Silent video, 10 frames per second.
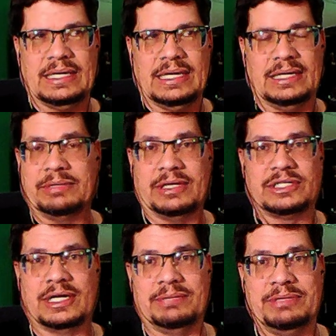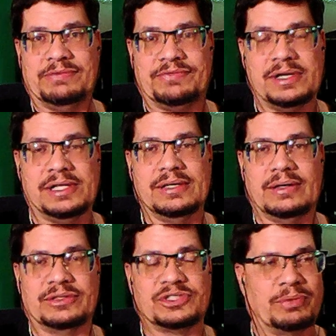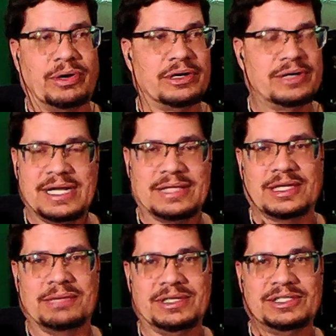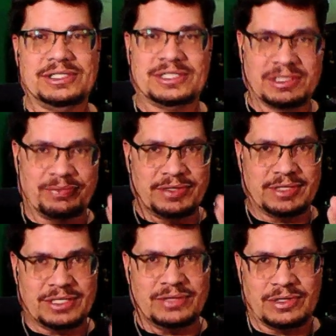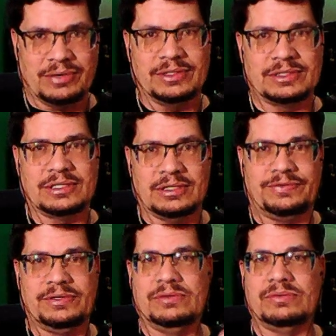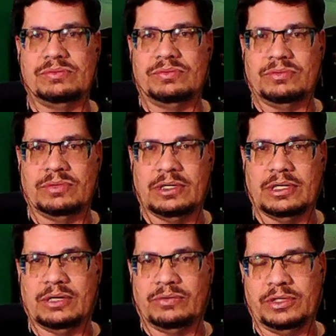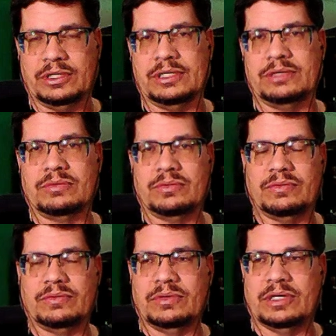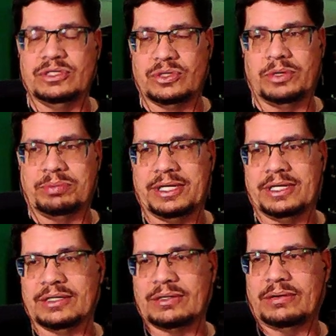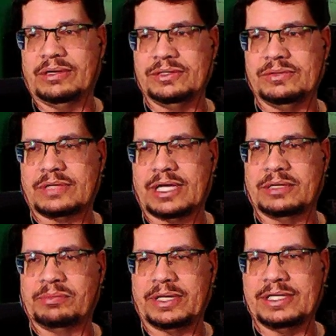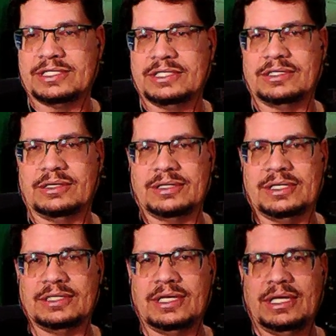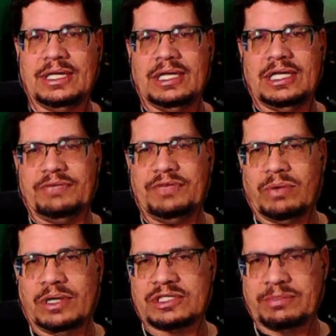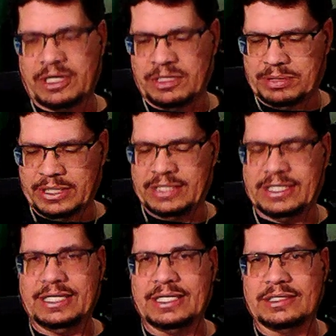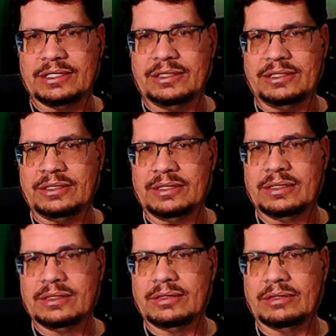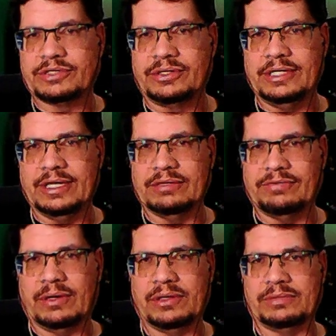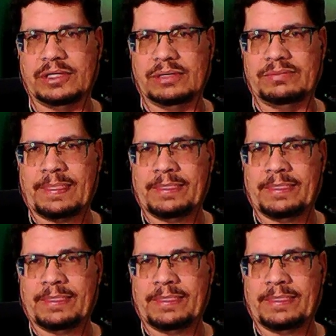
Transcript: I'm not trying to be funny or smart or anything, but it's just something that you notice if you really enjoy playing guitar and you kind of pay attention to things. If you watch somebody play and they get done, they'll turn down the volume knob.